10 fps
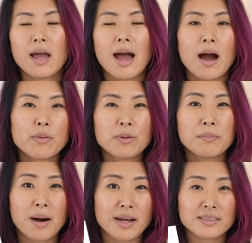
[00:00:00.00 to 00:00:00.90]
how the
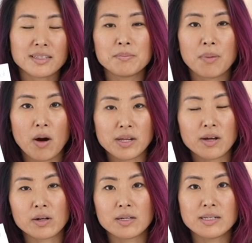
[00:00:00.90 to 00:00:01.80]
mind and body
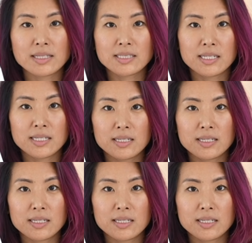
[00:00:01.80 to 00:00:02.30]
are connected,